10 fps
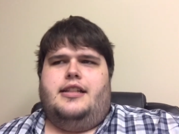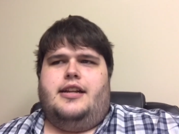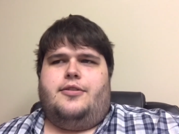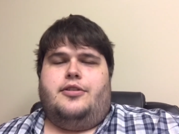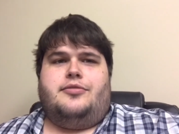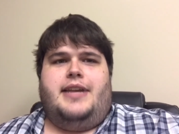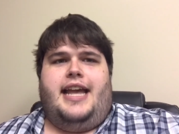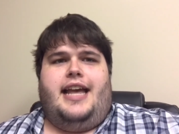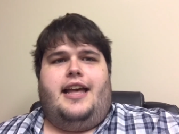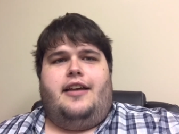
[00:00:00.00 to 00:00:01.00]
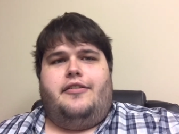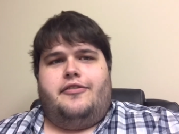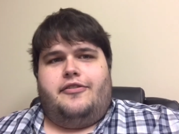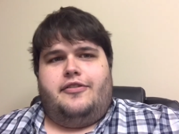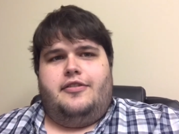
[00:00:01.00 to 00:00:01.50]
then, of course, we
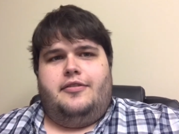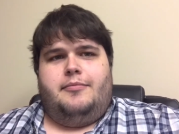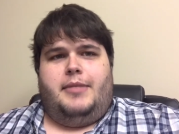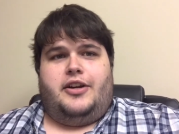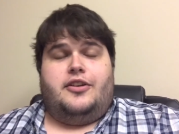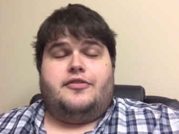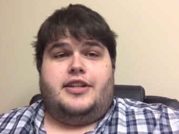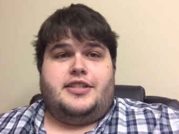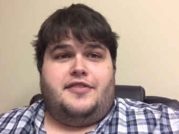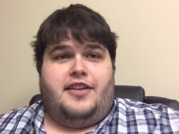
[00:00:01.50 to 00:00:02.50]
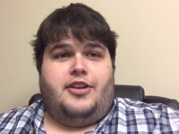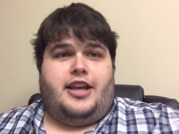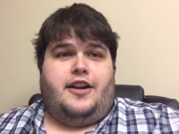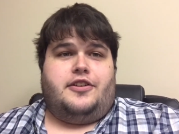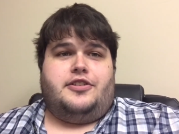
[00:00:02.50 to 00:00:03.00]
have my girlfriend's favorite
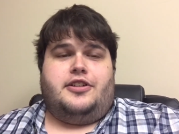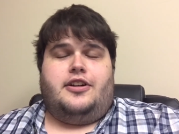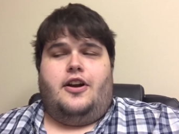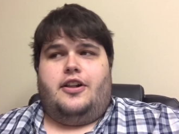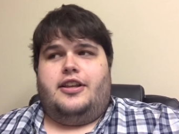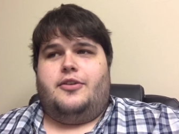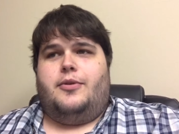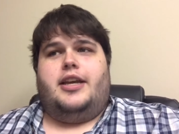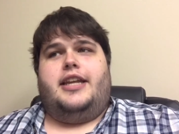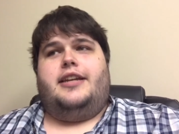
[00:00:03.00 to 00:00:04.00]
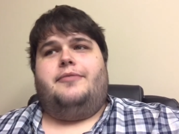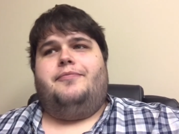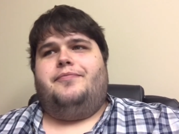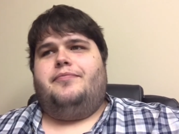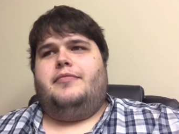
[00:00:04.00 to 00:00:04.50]
character, Harley
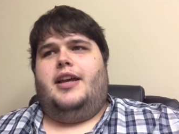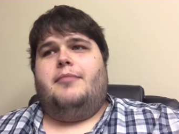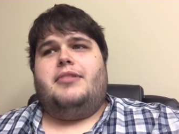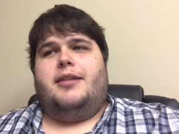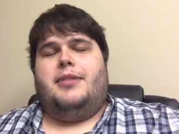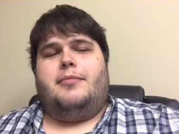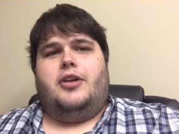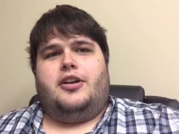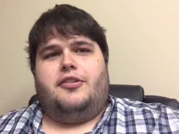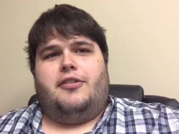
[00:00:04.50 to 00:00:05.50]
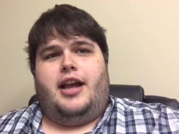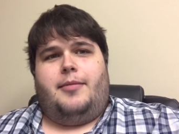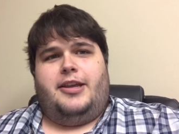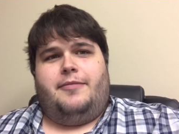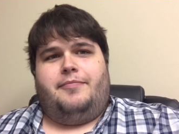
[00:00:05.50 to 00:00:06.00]
Quinn, played by Margot
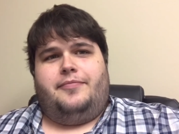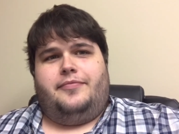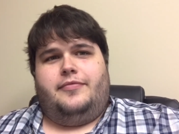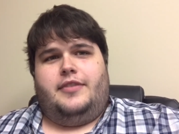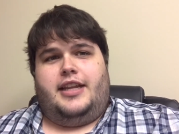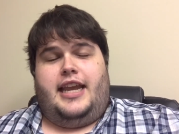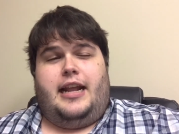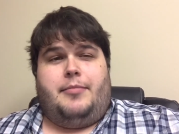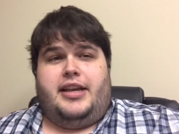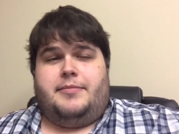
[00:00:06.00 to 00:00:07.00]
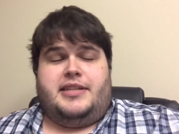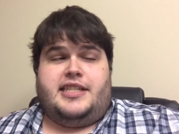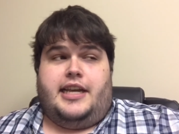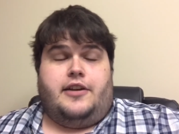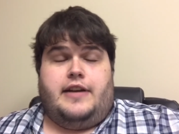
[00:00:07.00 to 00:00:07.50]
Robbie. Again, I might be
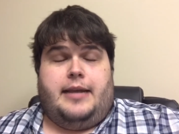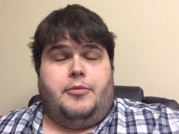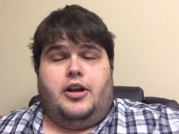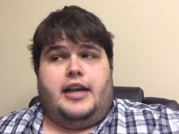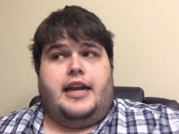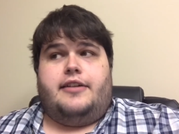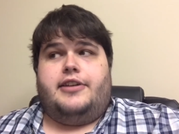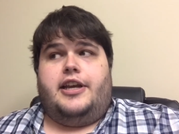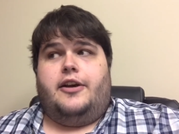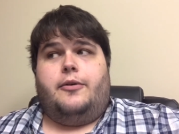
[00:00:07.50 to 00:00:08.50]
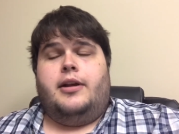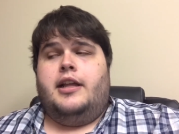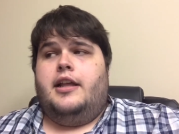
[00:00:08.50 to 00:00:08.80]
saying her name wrong, I don't know.